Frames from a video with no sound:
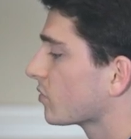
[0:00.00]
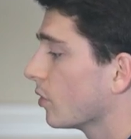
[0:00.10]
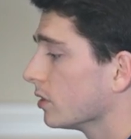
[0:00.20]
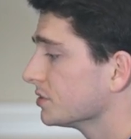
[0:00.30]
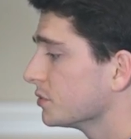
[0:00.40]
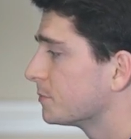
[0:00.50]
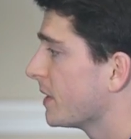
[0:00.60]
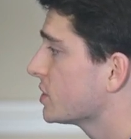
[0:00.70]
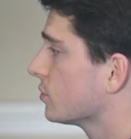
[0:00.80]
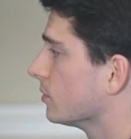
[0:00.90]
Also
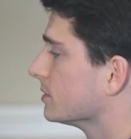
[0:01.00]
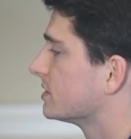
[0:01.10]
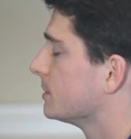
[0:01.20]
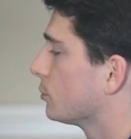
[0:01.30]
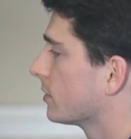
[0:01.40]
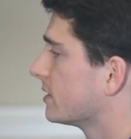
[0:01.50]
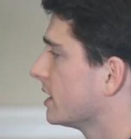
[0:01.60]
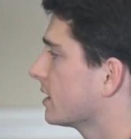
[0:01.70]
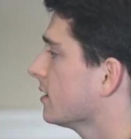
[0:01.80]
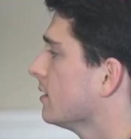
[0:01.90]
Spatial, similar
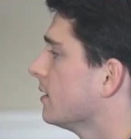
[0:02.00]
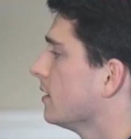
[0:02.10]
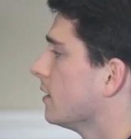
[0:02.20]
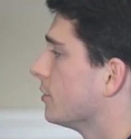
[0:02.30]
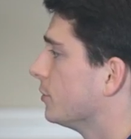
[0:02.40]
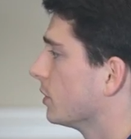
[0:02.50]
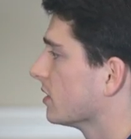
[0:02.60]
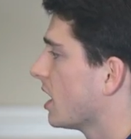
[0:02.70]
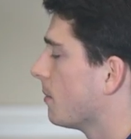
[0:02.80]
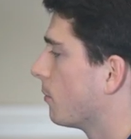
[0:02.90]
thing. They're doing a
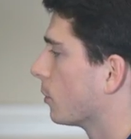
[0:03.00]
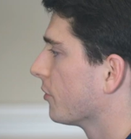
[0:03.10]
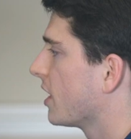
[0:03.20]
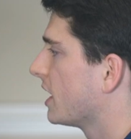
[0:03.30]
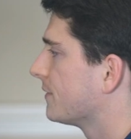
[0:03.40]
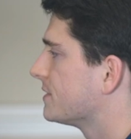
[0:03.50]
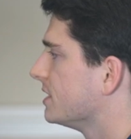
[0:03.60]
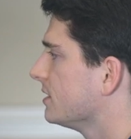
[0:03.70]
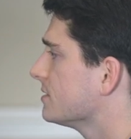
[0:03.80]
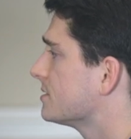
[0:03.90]
lot more with
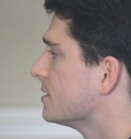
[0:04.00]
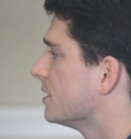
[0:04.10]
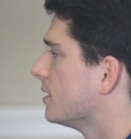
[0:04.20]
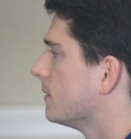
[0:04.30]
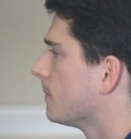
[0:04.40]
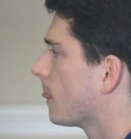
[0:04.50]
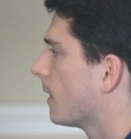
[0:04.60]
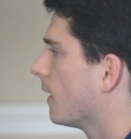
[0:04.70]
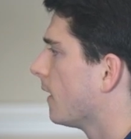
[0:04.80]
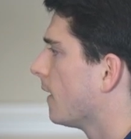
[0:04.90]
NFTs.
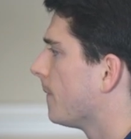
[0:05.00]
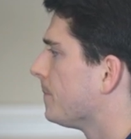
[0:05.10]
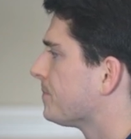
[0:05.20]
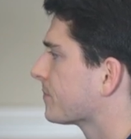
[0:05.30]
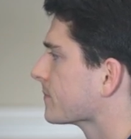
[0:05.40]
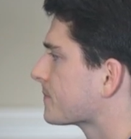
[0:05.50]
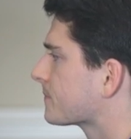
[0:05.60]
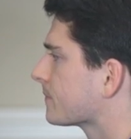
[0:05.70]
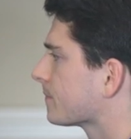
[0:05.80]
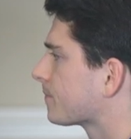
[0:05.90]

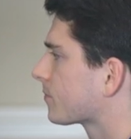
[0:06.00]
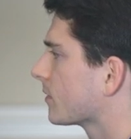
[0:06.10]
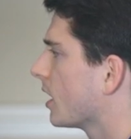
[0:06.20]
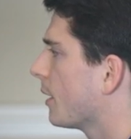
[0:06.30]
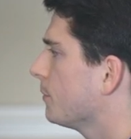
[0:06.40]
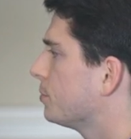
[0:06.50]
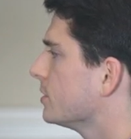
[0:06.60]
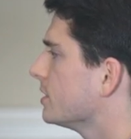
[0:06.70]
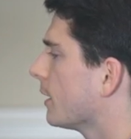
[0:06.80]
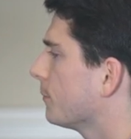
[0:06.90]
I would
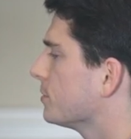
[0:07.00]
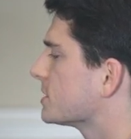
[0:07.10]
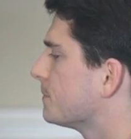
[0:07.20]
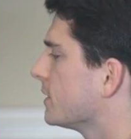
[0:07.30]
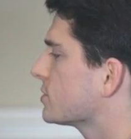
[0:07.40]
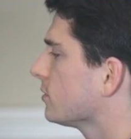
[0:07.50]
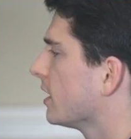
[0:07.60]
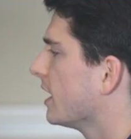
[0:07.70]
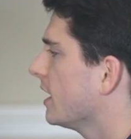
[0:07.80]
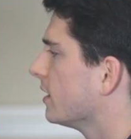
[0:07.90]
put spatial
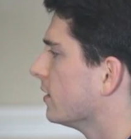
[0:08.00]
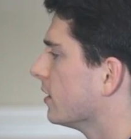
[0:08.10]
ahead